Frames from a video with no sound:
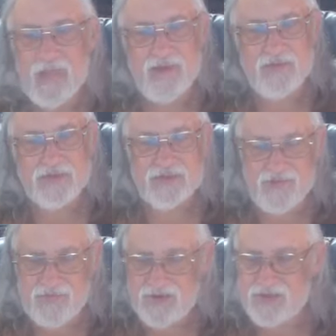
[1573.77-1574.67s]
and he's
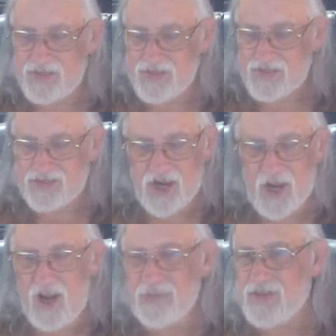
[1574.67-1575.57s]
given us these
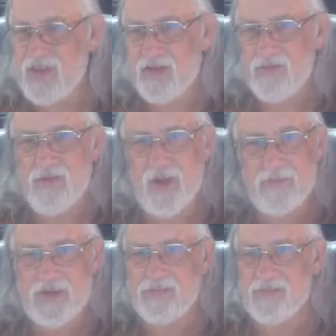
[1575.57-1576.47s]
jobs that I
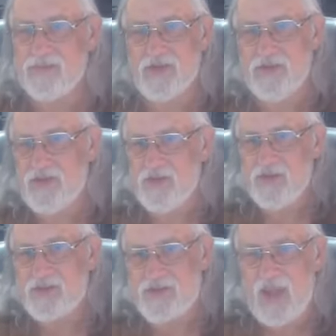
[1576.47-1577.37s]
mean to do these